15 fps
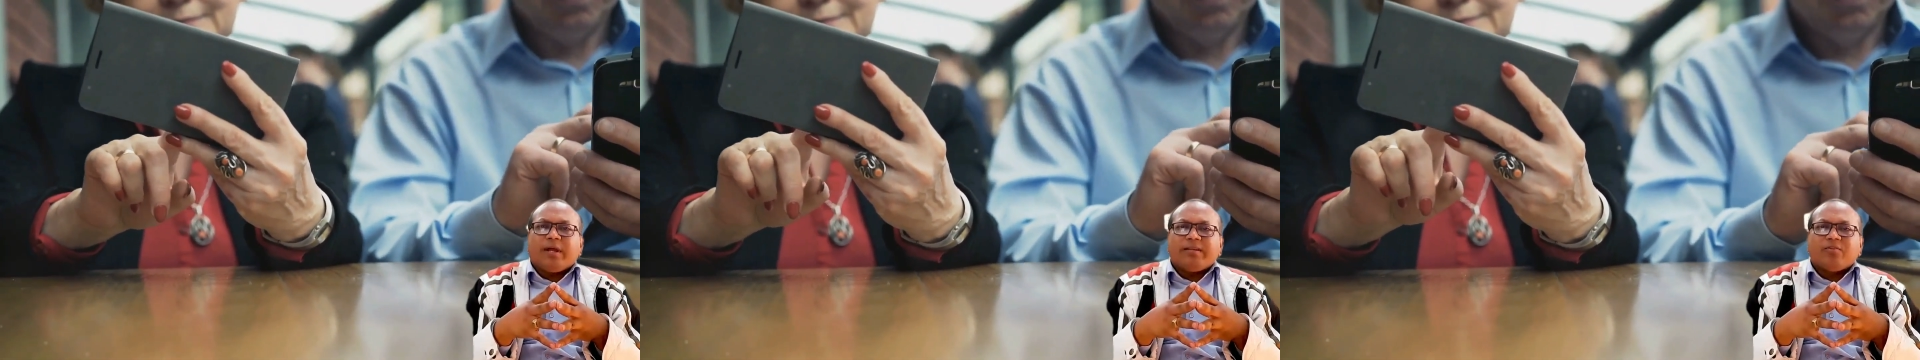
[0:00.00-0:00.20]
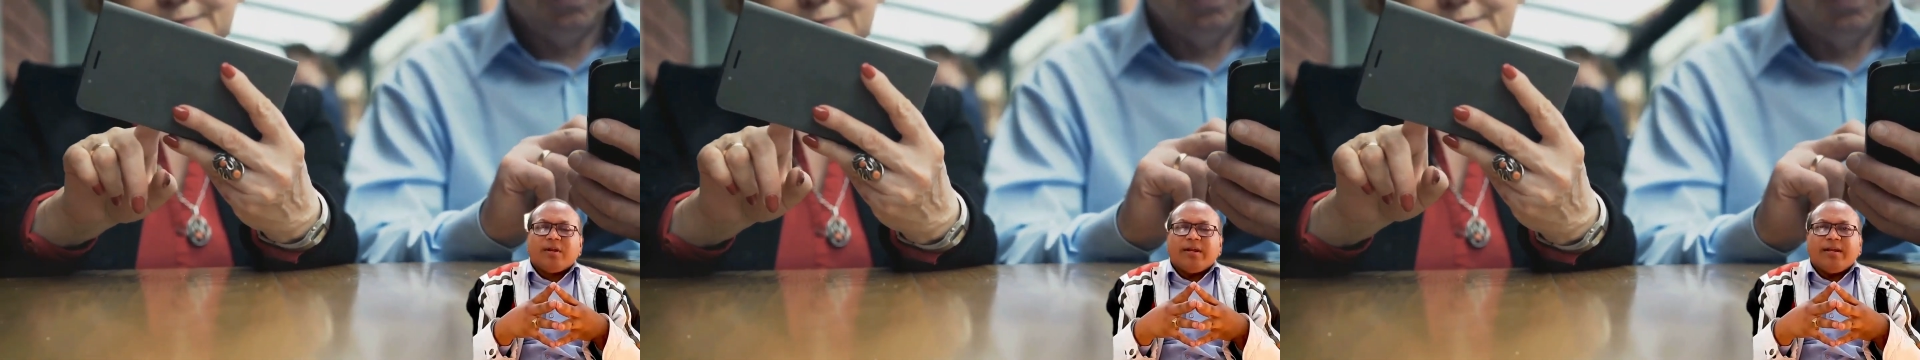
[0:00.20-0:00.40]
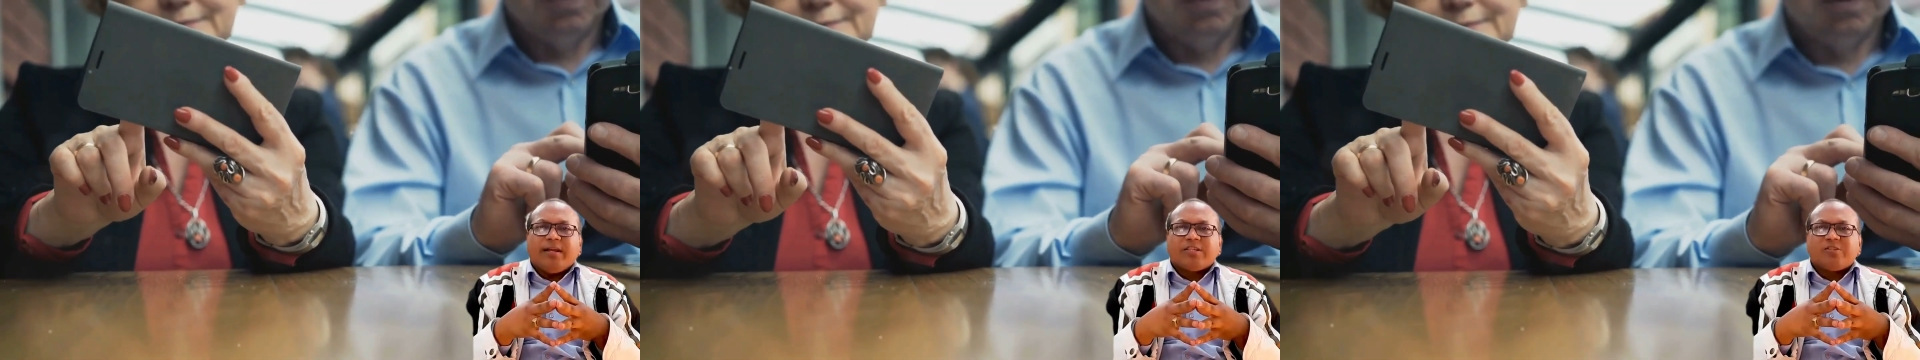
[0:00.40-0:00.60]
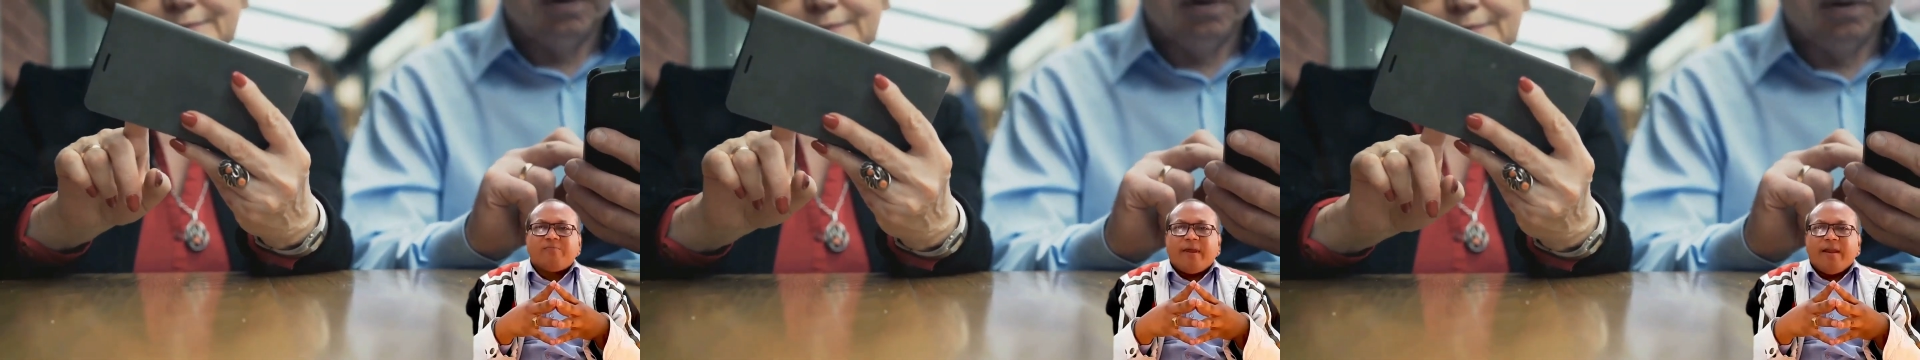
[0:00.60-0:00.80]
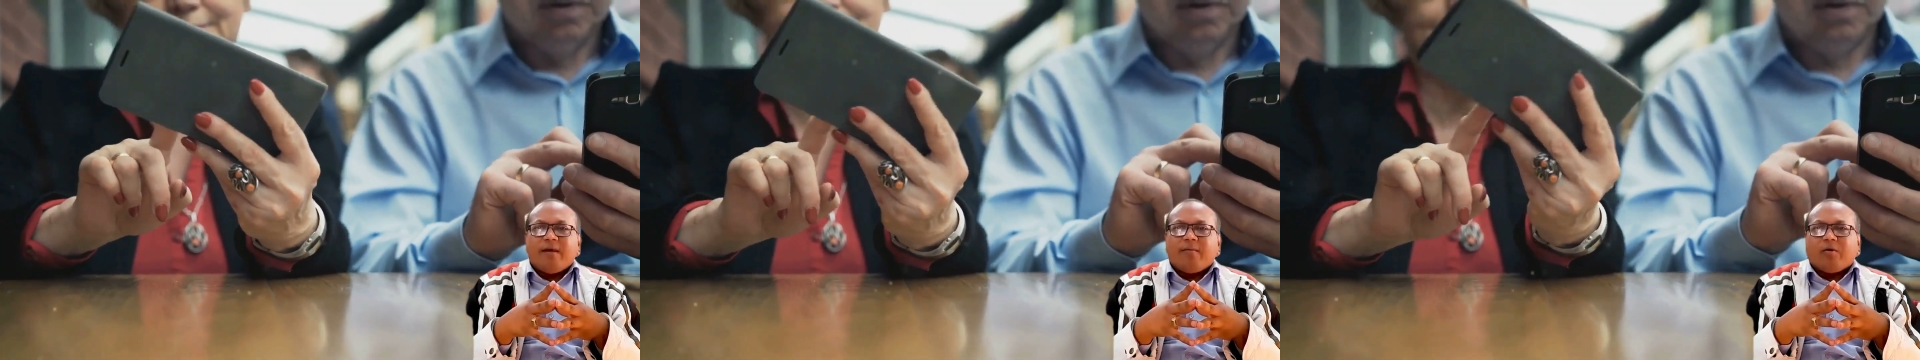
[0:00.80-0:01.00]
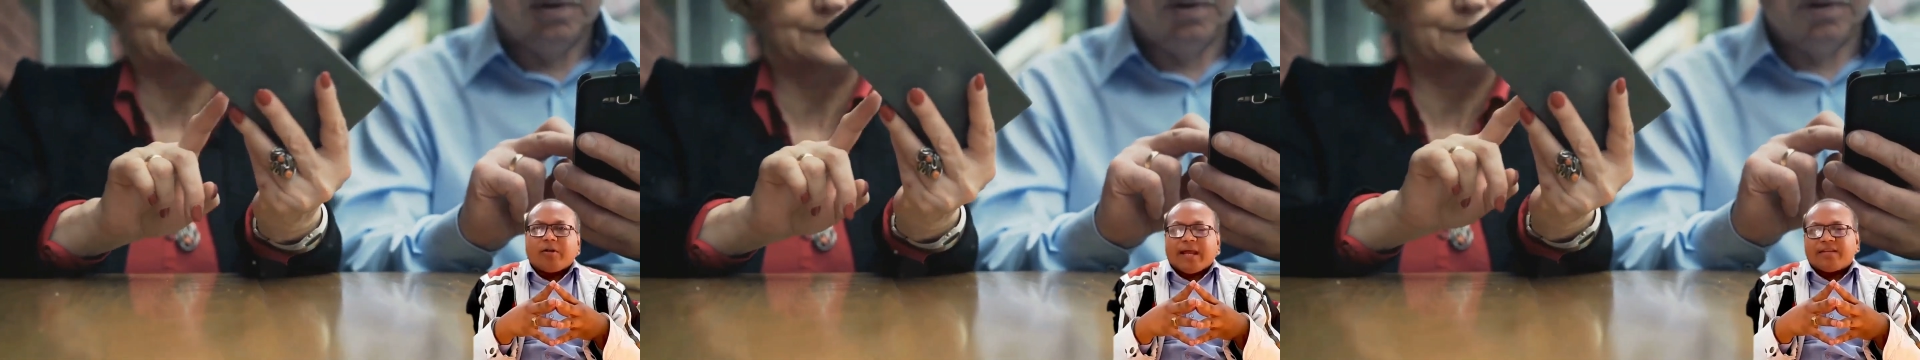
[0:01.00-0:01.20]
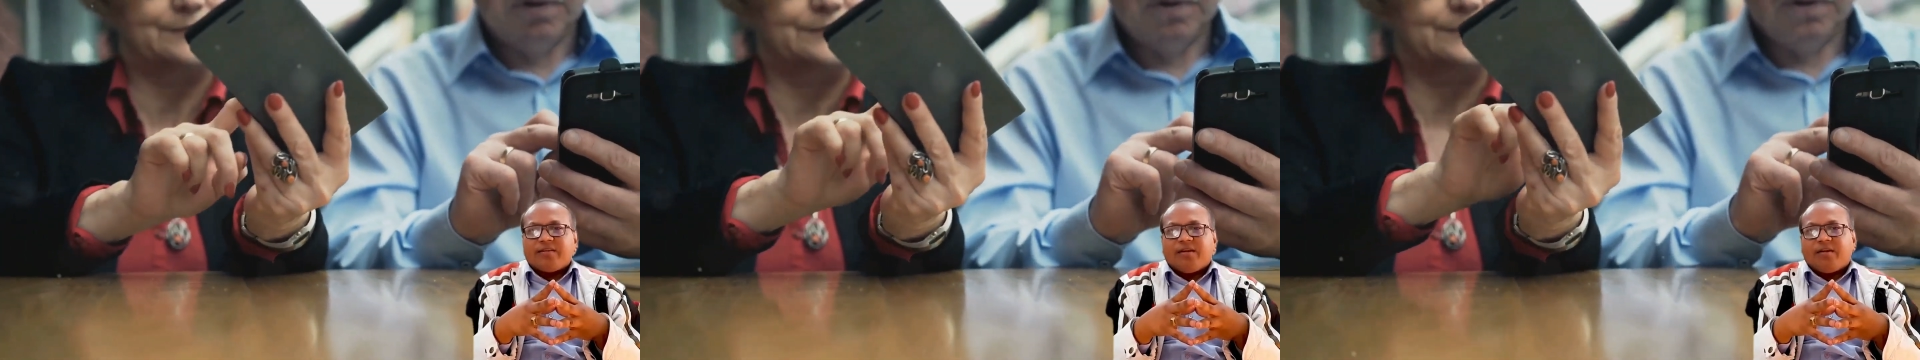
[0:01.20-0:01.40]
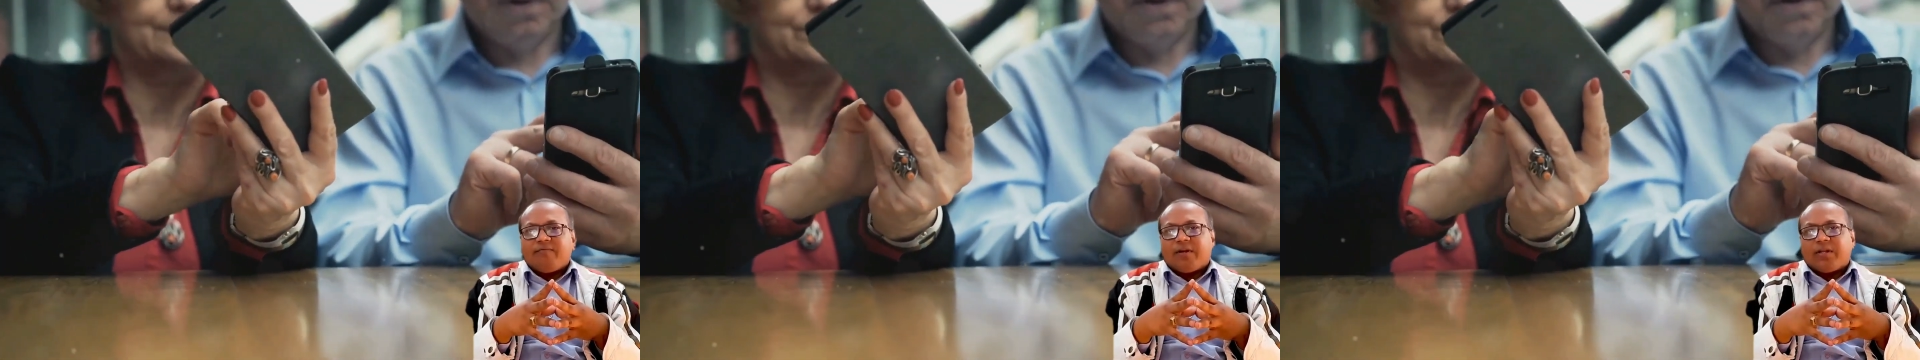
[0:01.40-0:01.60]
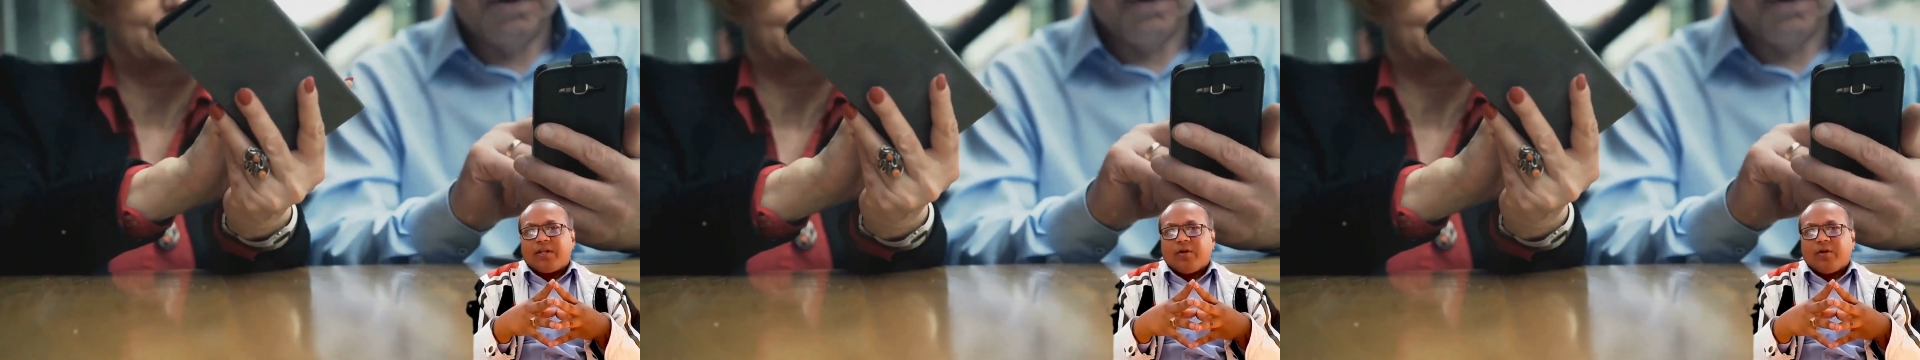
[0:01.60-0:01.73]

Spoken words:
has already explained about action network